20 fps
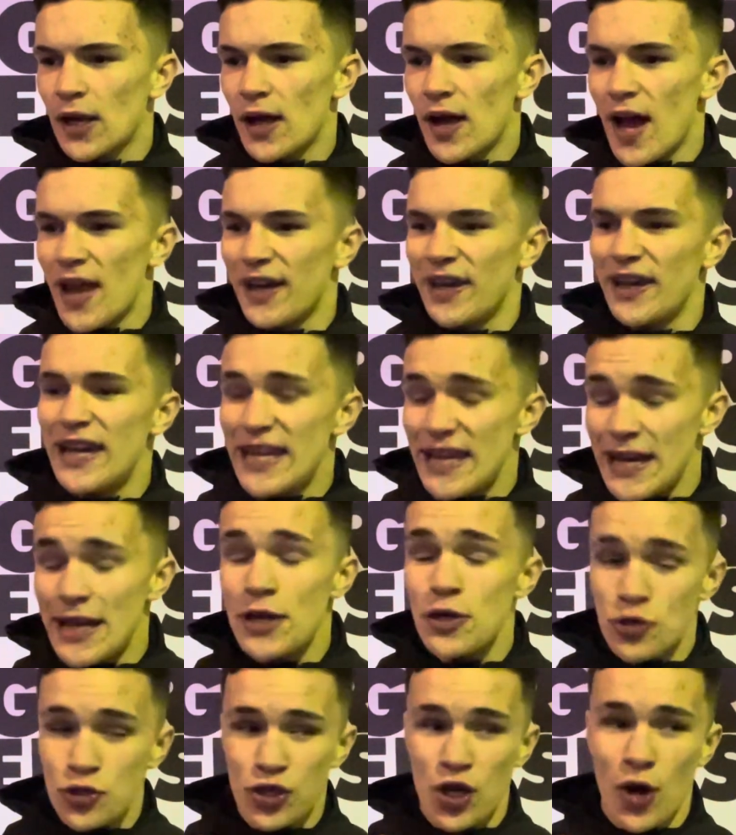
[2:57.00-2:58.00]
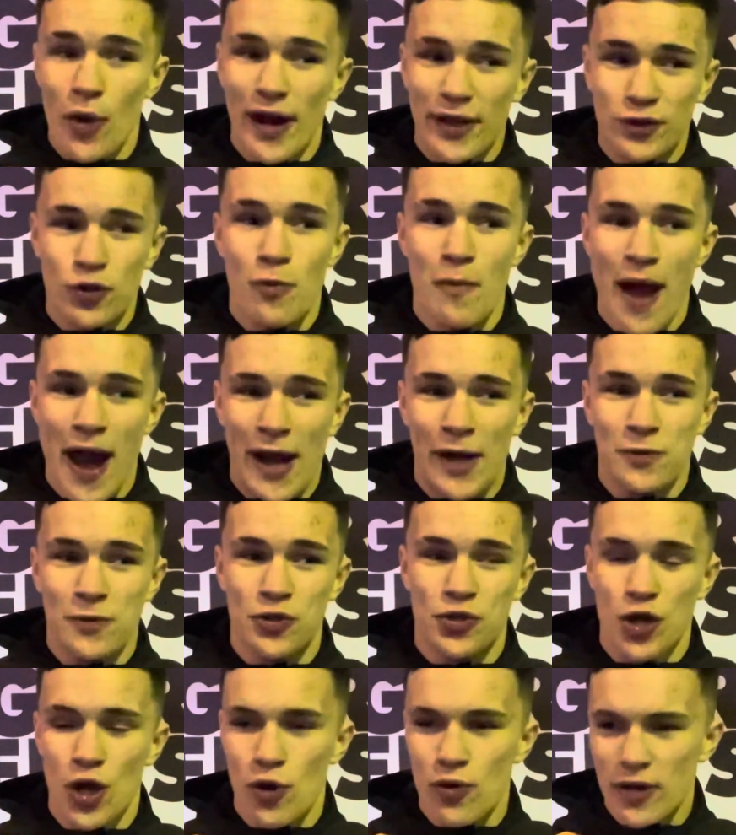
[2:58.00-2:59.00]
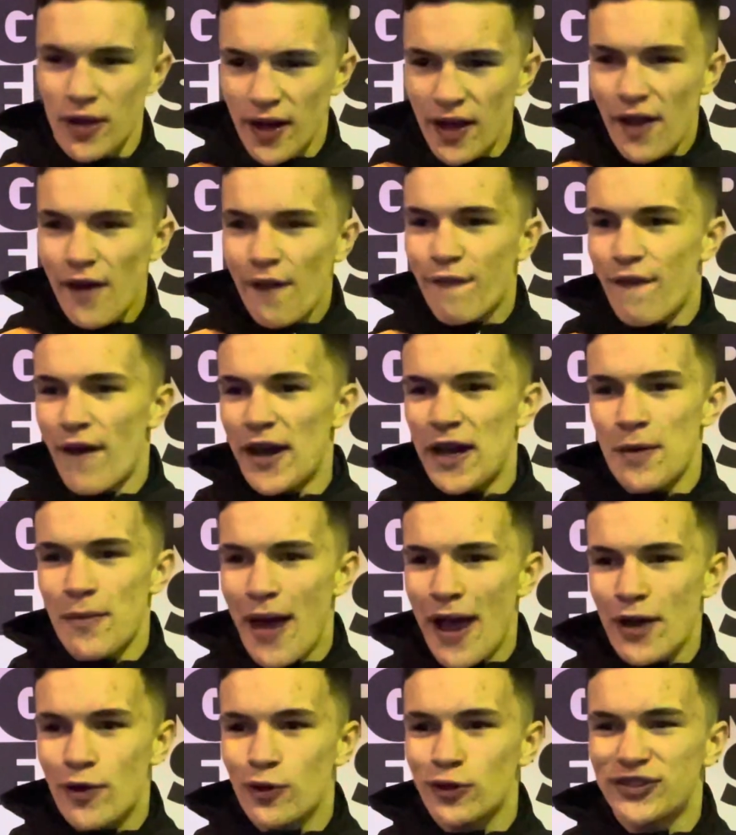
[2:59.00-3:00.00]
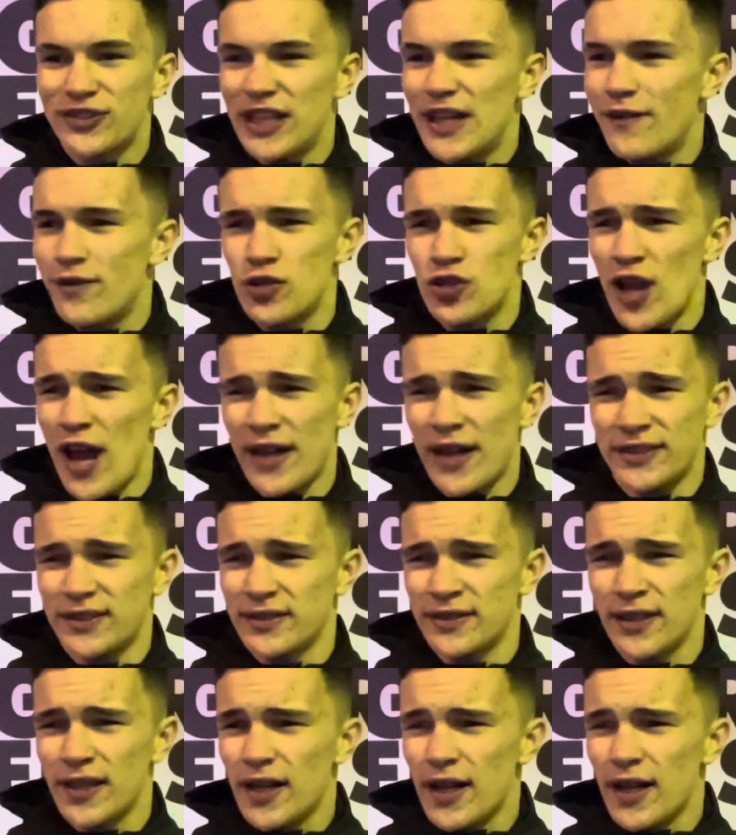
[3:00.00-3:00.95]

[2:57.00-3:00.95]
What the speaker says: Lee Eaton show, a Let's Go management show, fighting a man called Stephen Jackson,